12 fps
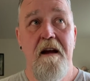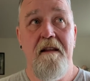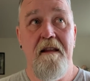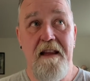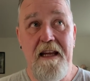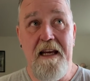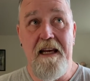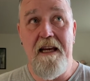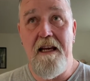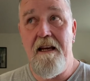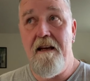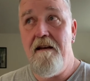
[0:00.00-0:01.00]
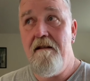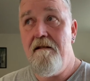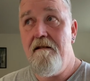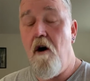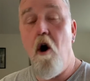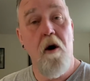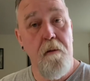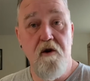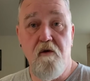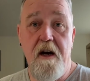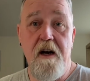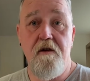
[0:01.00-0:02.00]
the
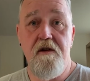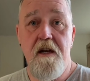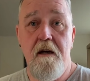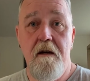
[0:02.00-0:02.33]
arbitrators